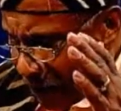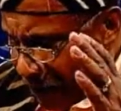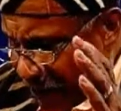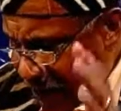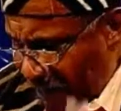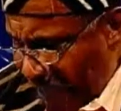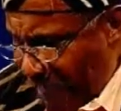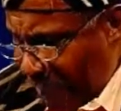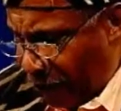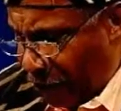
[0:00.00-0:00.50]

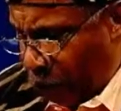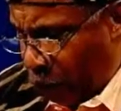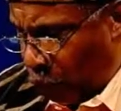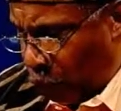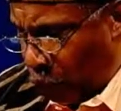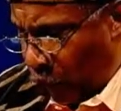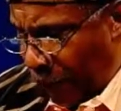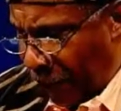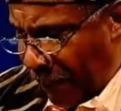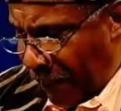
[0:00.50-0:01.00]
Neither
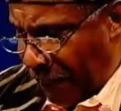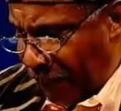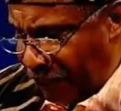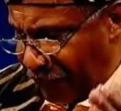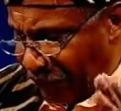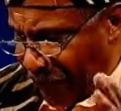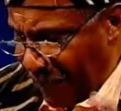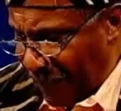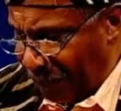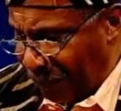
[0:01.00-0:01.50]
were they
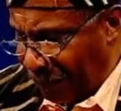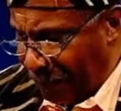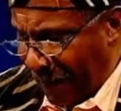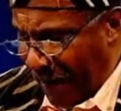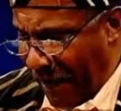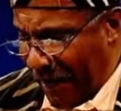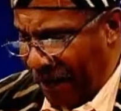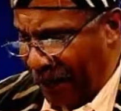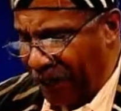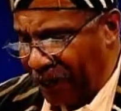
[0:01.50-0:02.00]

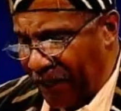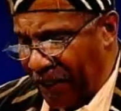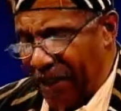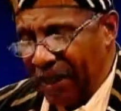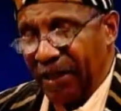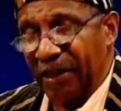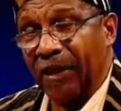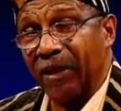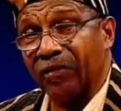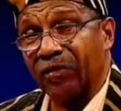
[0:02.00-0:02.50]
steadfast
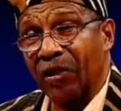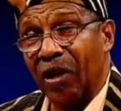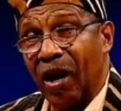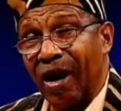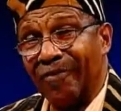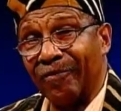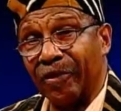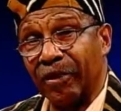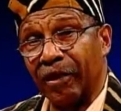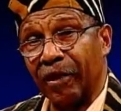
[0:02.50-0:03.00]
in his
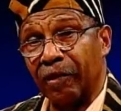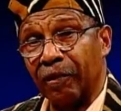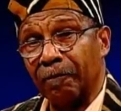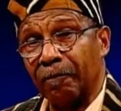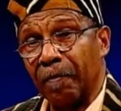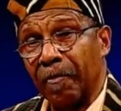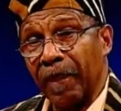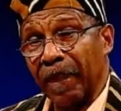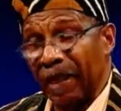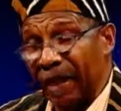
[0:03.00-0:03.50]
covenant,
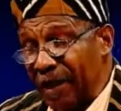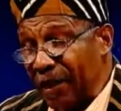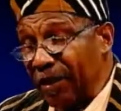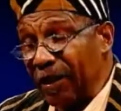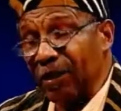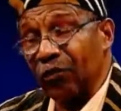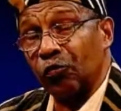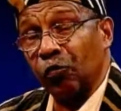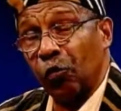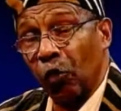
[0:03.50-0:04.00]
in
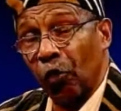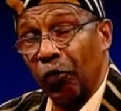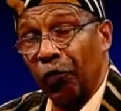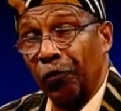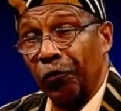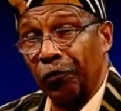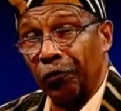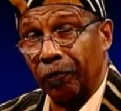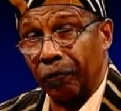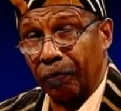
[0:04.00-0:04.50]
his
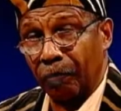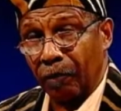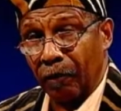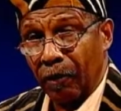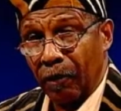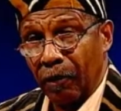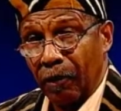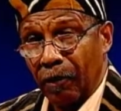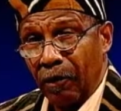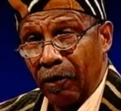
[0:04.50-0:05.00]
word.
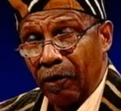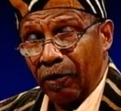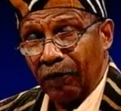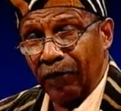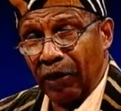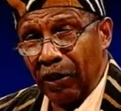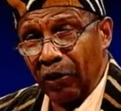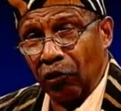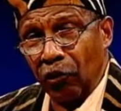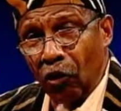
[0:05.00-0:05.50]

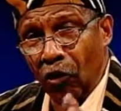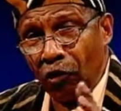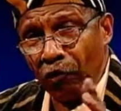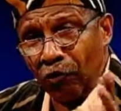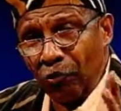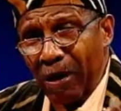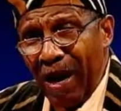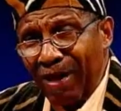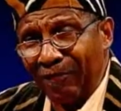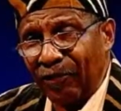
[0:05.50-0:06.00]
See, you
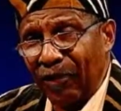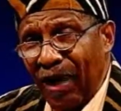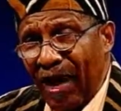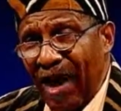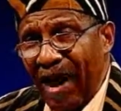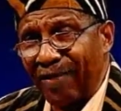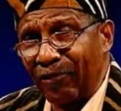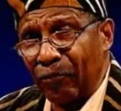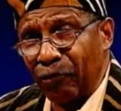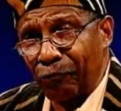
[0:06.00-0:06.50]
you have to
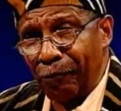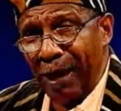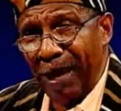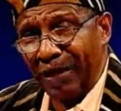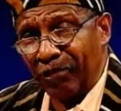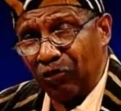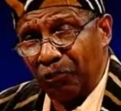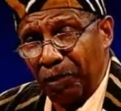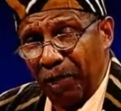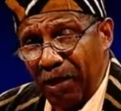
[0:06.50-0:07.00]
have the
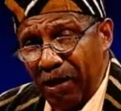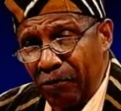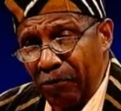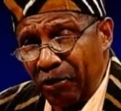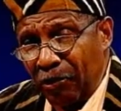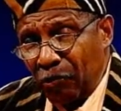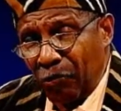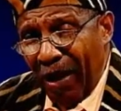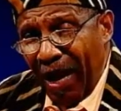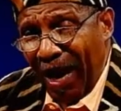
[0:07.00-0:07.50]
right
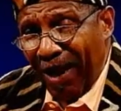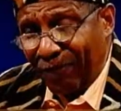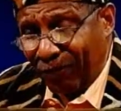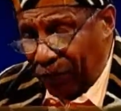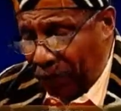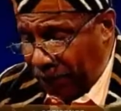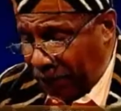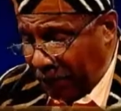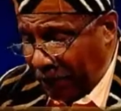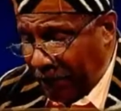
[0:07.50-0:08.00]
spirit. You have
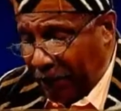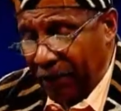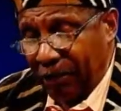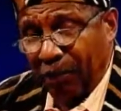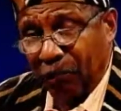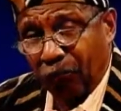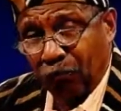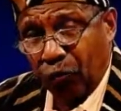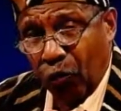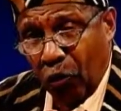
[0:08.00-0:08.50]
to be in
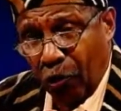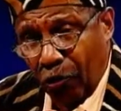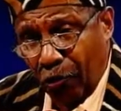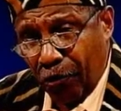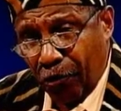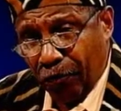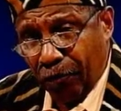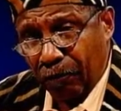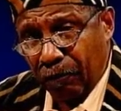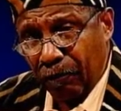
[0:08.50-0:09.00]
this
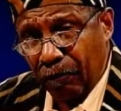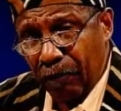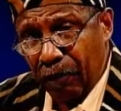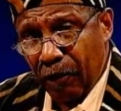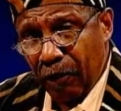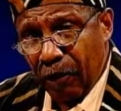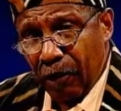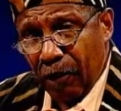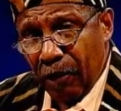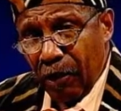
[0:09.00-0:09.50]
word.
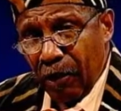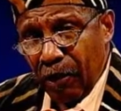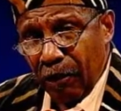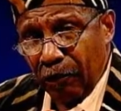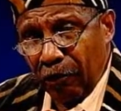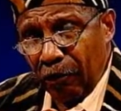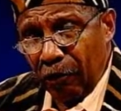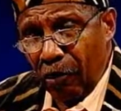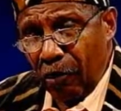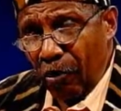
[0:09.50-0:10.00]

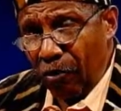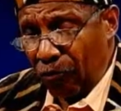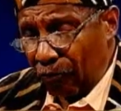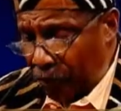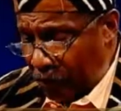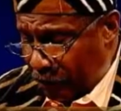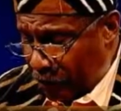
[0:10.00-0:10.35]
You know,